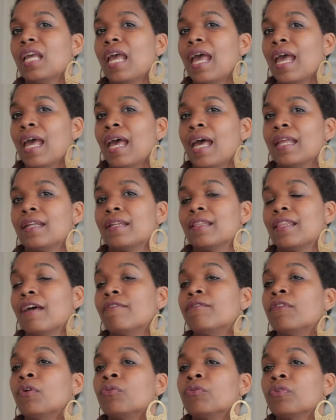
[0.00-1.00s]
had
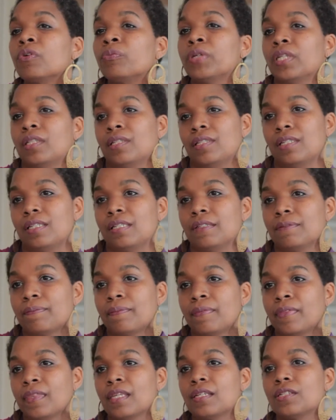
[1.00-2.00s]
that vulnerability.
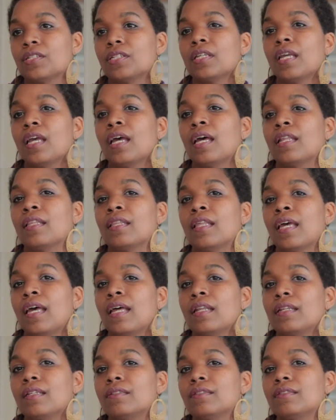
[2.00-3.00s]
She had
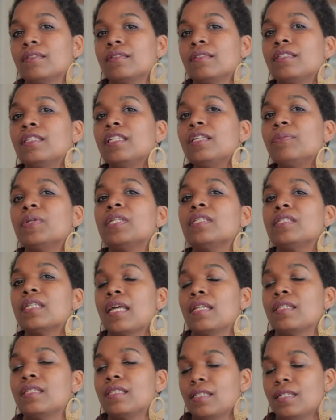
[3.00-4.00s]
that deep,
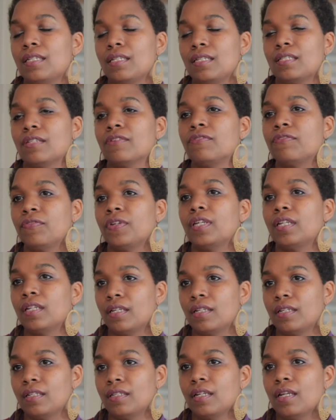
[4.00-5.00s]
intense need to fit
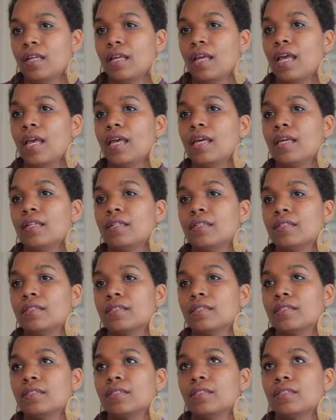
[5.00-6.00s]
in. And
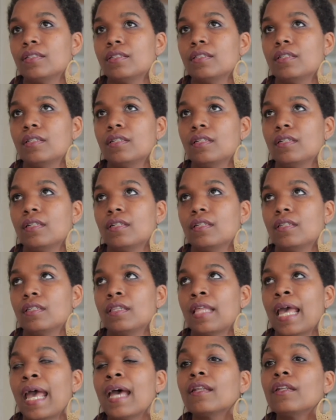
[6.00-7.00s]

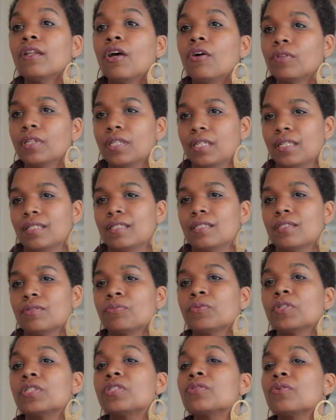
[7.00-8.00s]
that loneliness
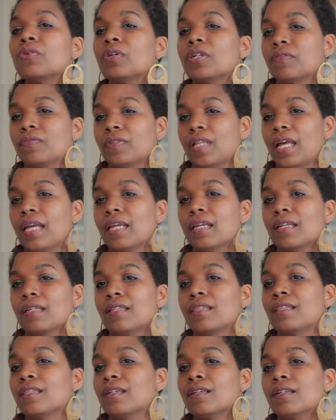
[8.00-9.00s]
was sort of
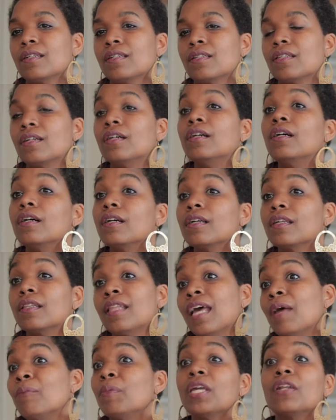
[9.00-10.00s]
like the hook
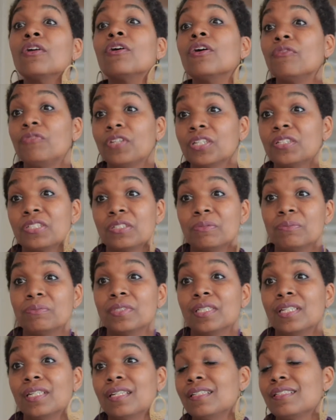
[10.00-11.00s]
that made her a victim
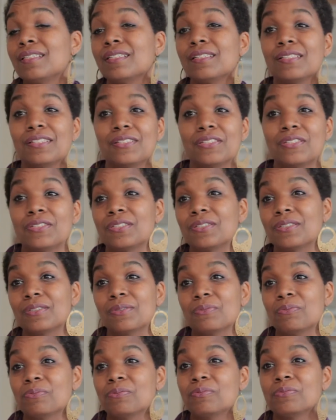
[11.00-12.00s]
to
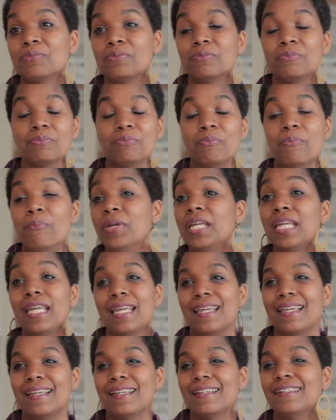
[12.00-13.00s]
this
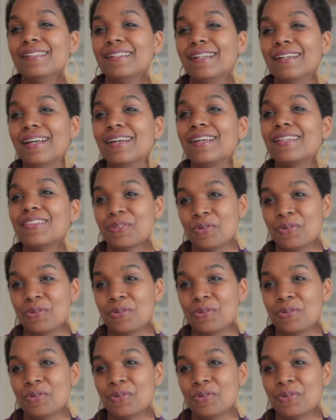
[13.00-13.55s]
being at the